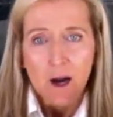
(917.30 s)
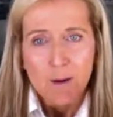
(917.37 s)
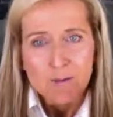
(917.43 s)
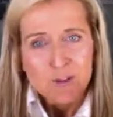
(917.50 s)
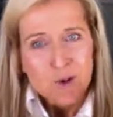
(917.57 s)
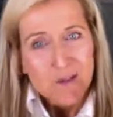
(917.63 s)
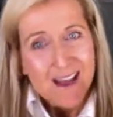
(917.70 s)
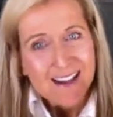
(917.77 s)

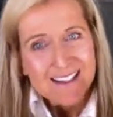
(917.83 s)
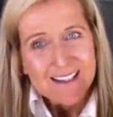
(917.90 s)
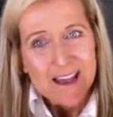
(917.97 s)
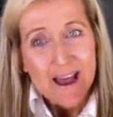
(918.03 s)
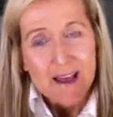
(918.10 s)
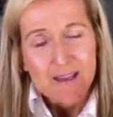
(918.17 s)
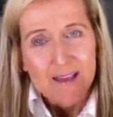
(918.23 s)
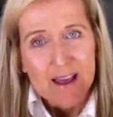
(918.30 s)
So that's
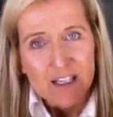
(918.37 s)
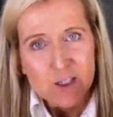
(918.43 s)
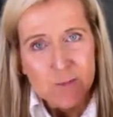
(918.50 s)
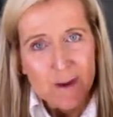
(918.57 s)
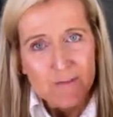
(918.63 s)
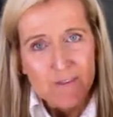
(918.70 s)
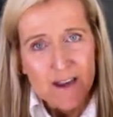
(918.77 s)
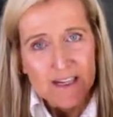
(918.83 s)
that. That's
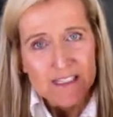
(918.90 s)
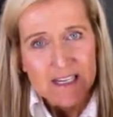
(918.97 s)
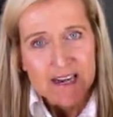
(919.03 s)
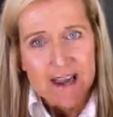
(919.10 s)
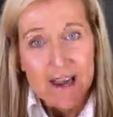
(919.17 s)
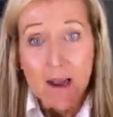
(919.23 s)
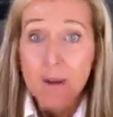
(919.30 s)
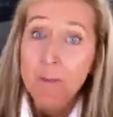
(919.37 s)
my find
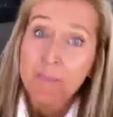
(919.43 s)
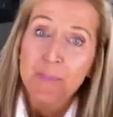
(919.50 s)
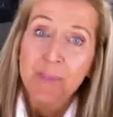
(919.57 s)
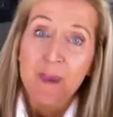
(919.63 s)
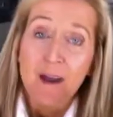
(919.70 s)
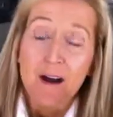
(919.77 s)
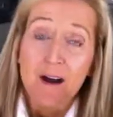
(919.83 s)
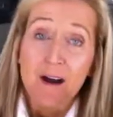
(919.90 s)
today.
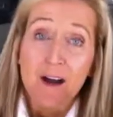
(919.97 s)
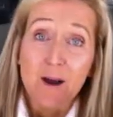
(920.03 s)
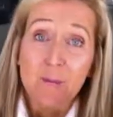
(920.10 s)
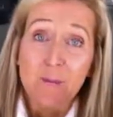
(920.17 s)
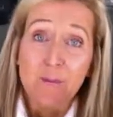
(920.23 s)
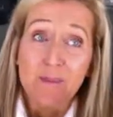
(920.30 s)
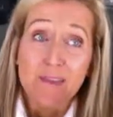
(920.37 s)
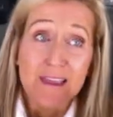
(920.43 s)

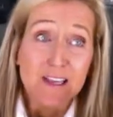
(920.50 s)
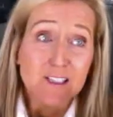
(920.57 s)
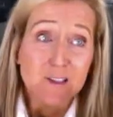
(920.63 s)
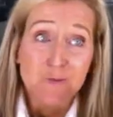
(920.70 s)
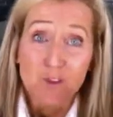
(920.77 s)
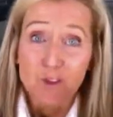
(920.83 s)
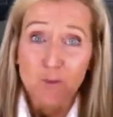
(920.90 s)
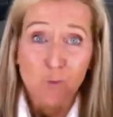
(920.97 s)
Thanks
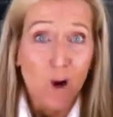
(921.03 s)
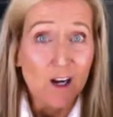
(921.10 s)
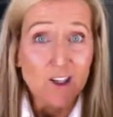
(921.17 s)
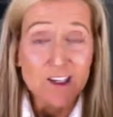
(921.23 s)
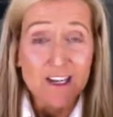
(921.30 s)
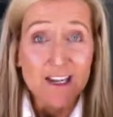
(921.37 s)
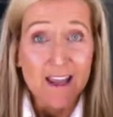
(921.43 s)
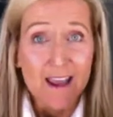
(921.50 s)
for
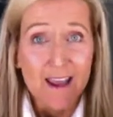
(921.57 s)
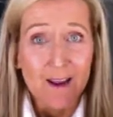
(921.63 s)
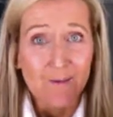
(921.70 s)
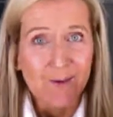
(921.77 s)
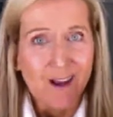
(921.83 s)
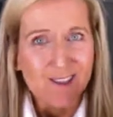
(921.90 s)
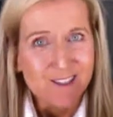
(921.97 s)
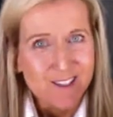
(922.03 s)
watching, and
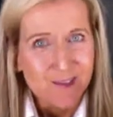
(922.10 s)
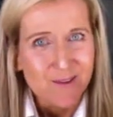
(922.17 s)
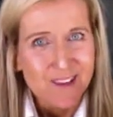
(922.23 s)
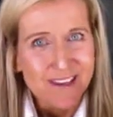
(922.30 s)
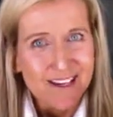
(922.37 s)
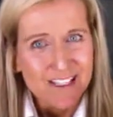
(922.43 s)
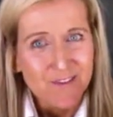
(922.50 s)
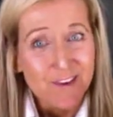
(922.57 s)
I'll see you in the
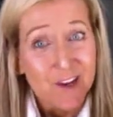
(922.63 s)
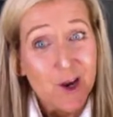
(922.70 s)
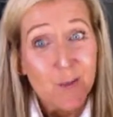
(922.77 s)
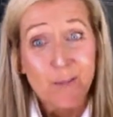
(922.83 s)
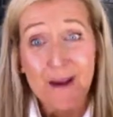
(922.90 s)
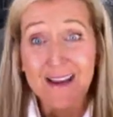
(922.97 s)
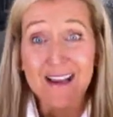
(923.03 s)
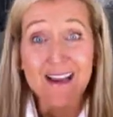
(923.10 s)
next video.
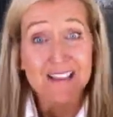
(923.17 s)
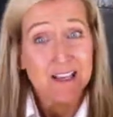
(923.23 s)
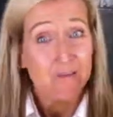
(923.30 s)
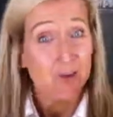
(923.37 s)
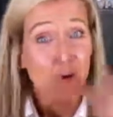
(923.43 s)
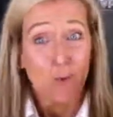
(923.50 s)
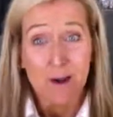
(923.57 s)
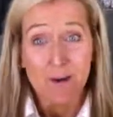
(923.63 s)
Bye, guys. Have a
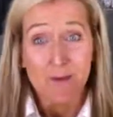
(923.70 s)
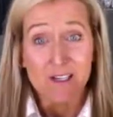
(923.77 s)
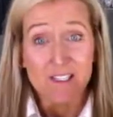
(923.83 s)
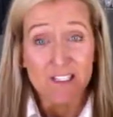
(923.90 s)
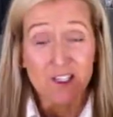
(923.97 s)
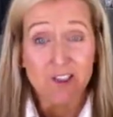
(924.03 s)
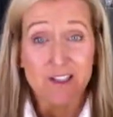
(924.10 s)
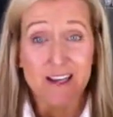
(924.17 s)
great rest of
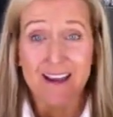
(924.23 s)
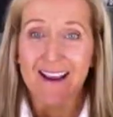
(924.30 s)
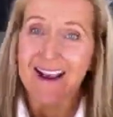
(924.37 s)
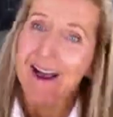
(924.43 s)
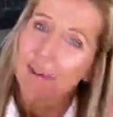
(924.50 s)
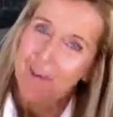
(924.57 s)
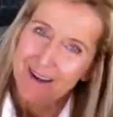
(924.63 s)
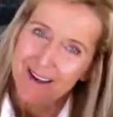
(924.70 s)
your day.
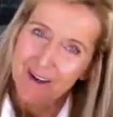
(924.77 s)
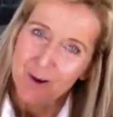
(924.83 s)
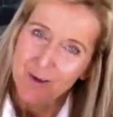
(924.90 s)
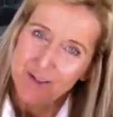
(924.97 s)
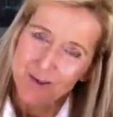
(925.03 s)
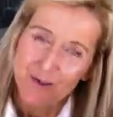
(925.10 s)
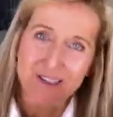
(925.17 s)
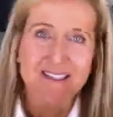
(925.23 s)
I'm going to go
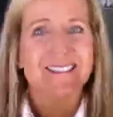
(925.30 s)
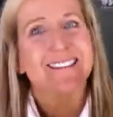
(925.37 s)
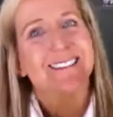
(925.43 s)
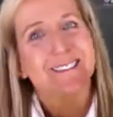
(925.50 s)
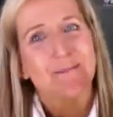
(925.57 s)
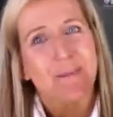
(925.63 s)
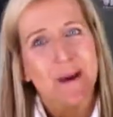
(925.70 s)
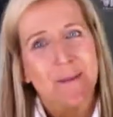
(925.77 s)
source.
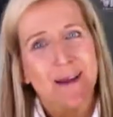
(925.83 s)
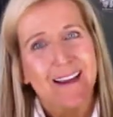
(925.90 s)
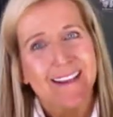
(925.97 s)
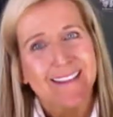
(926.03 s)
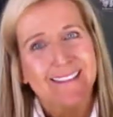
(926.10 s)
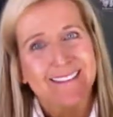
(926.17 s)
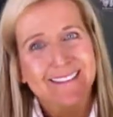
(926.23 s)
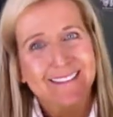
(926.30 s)

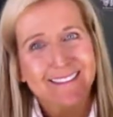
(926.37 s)
Bye-bye.